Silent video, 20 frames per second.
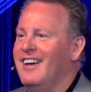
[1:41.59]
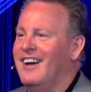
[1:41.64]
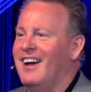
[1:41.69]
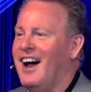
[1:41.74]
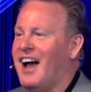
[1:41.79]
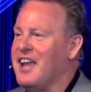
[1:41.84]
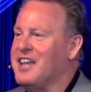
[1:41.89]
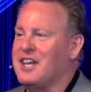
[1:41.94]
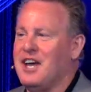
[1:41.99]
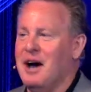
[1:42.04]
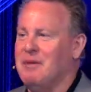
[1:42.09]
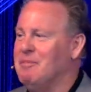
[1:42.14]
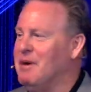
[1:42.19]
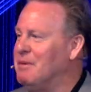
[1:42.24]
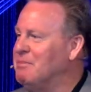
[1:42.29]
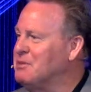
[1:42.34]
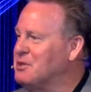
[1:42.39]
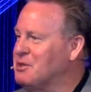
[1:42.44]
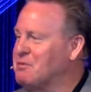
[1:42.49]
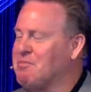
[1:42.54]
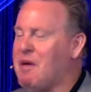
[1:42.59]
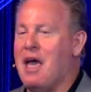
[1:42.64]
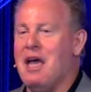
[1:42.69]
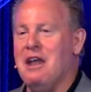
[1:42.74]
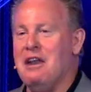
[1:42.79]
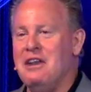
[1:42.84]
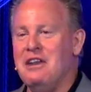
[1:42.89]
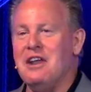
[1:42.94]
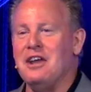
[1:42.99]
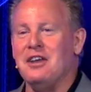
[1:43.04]
I come up
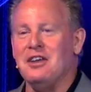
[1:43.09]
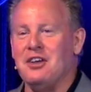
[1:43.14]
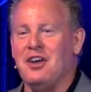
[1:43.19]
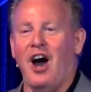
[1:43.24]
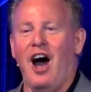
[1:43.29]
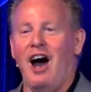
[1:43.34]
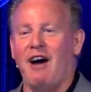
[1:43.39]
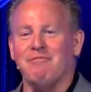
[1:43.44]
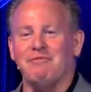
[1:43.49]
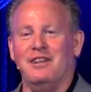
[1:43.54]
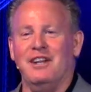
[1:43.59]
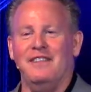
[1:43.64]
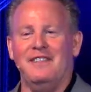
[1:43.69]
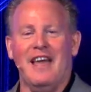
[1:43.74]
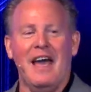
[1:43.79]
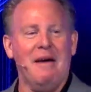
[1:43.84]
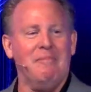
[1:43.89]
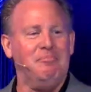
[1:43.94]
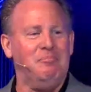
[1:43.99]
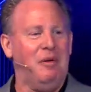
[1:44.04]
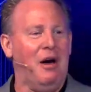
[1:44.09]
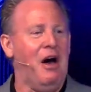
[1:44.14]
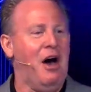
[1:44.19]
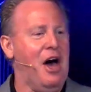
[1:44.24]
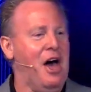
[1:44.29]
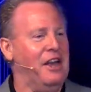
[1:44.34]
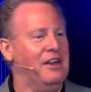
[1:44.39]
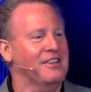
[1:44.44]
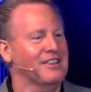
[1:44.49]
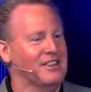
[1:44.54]
spitting and coughing in that pond